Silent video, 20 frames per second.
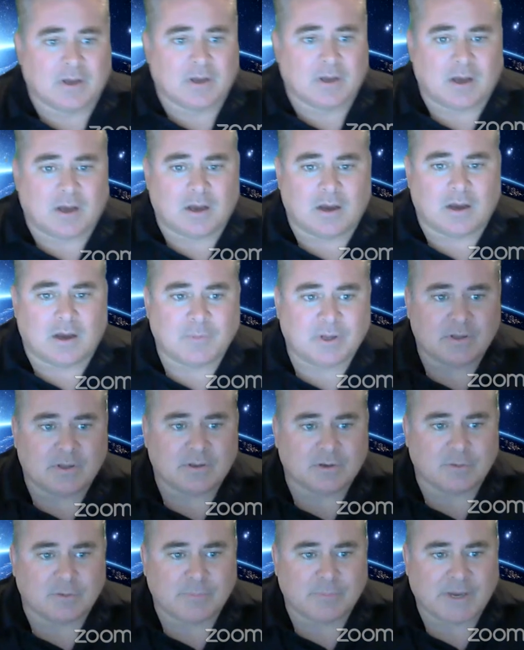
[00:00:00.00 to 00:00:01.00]

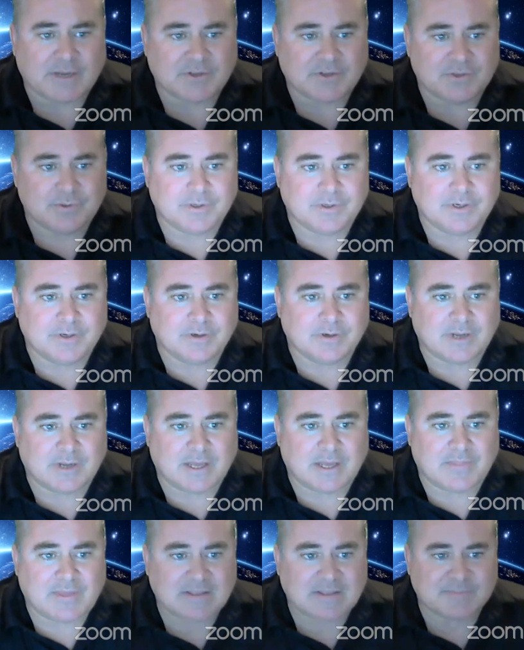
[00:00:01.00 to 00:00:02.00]
Go back to here,
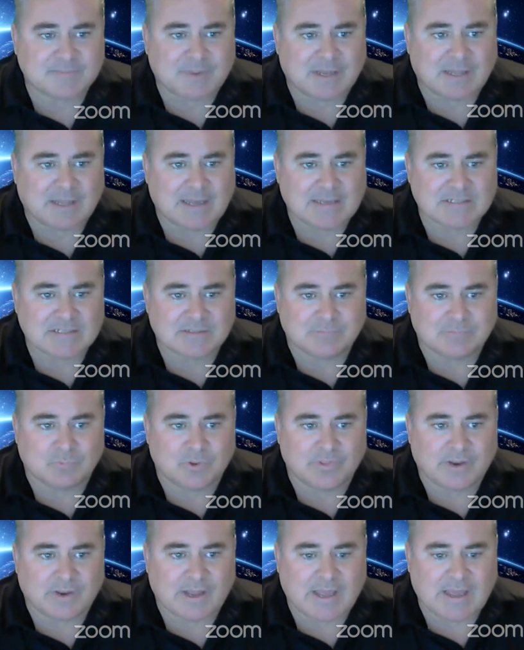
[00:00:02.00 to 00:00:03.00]
and that's my last
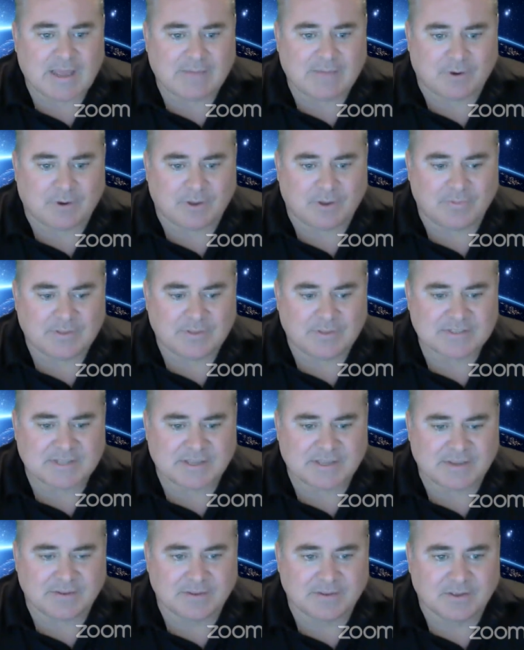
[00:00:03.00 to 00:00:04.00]
one that I have on this
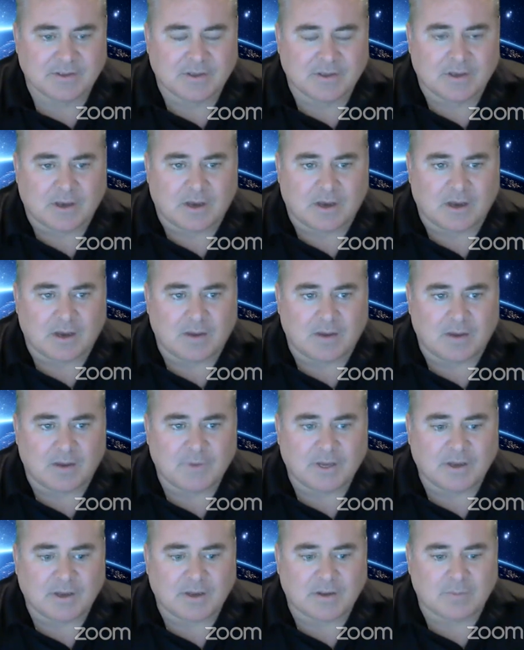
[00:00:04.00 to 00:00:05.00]
thing.
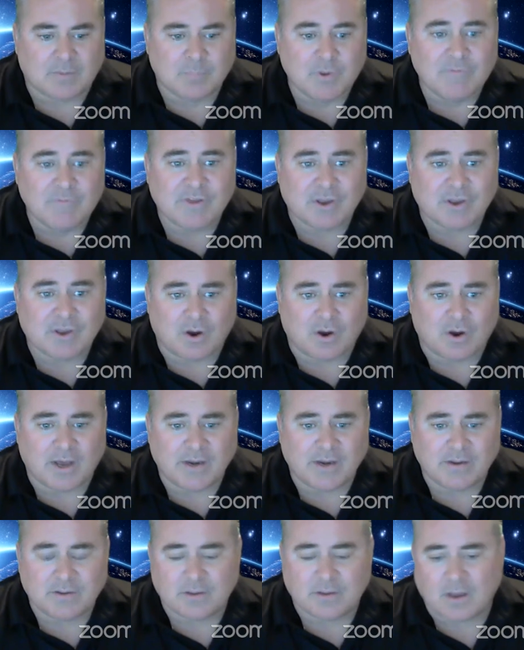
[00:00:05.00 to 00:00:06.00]
Moving
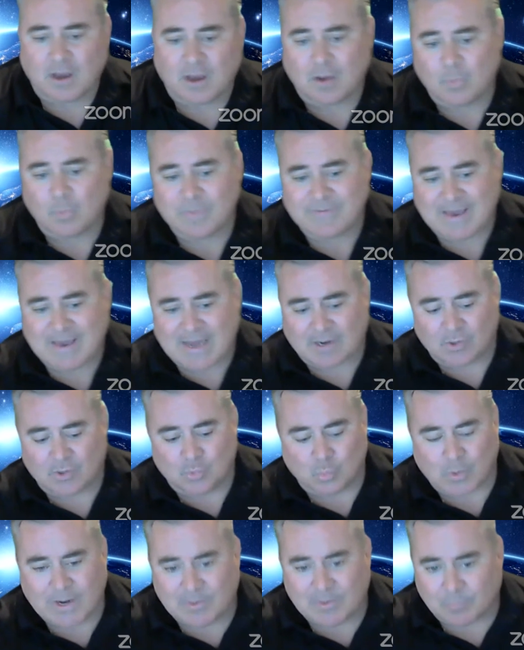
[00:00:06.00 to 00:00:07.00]
on, we've had a
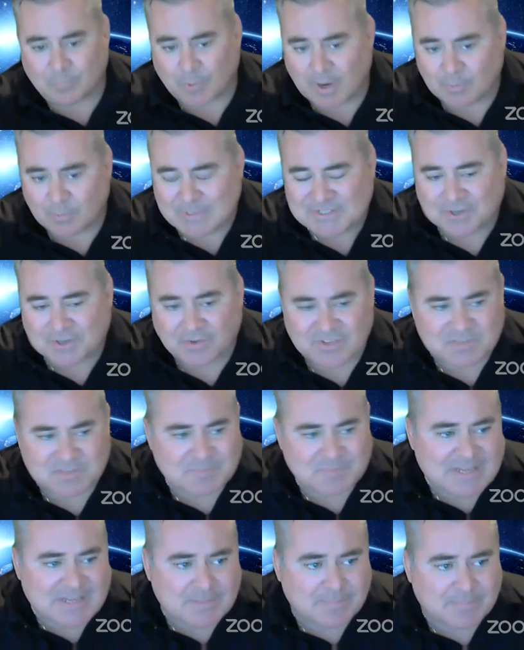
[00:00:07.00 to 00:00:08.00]
great run. We started this
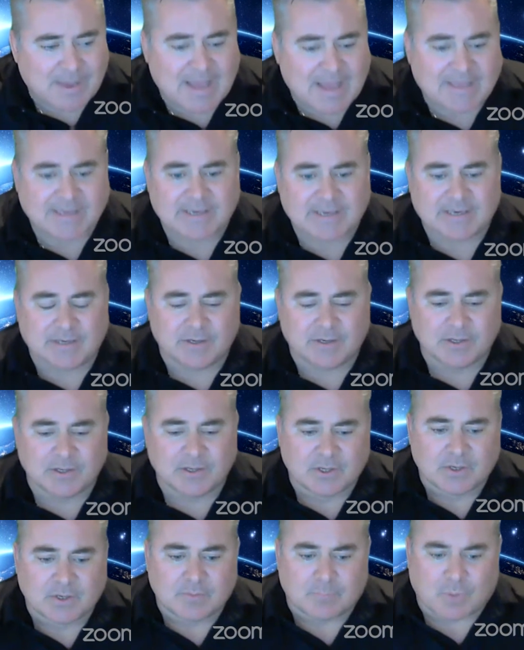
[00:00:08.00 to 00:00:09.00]
meeting back in
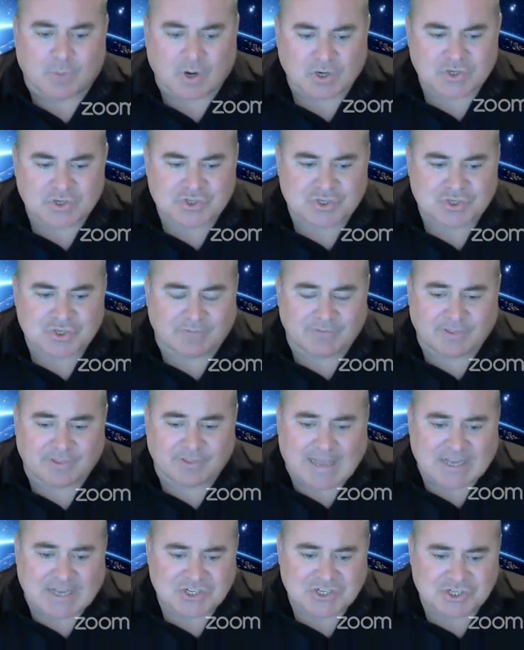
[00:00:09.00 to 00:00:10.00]
March of
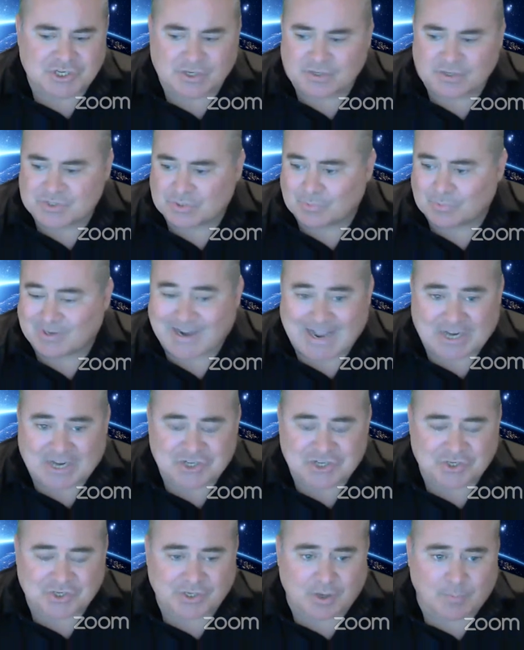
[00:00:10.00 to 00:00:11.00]
last year, so we're
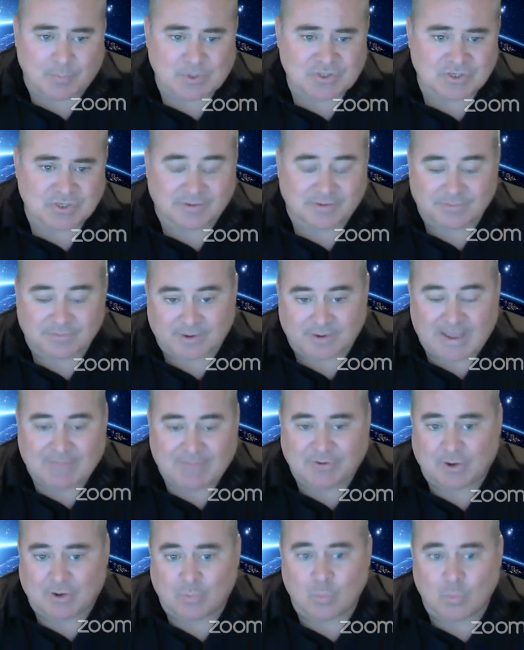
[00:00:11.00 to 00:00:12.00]
actually almost
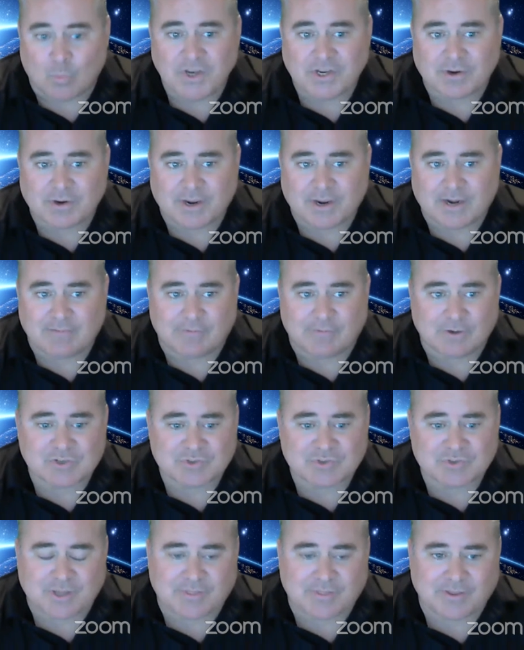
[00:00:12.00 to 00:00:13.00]
having our 1-year
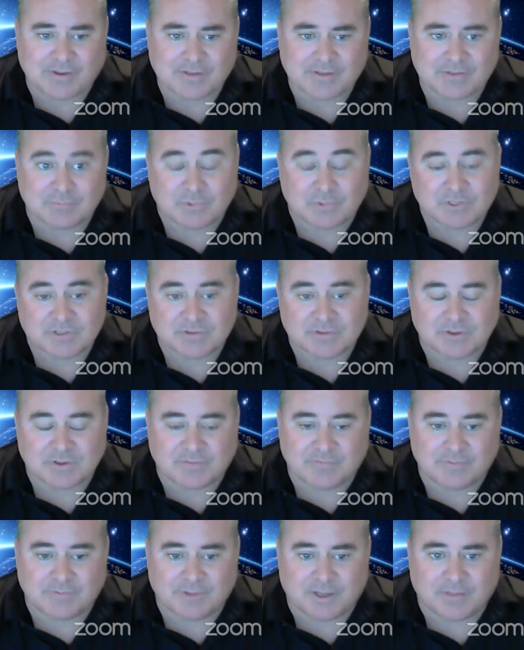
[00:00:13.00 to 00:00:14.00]
anniversary. I think it was
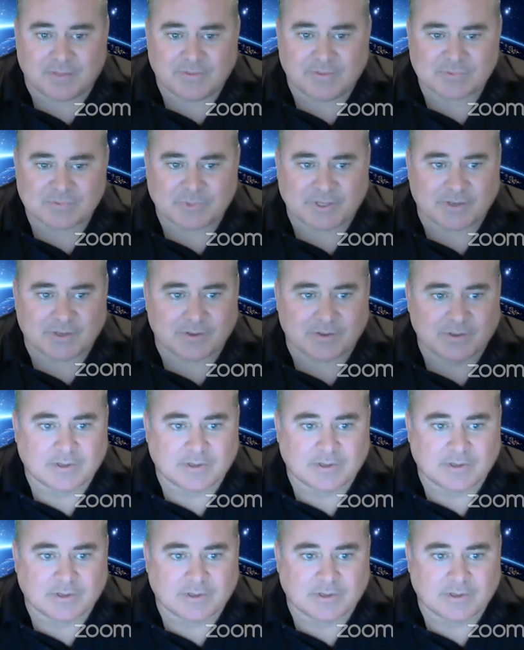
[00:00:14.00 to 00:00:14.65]
this week.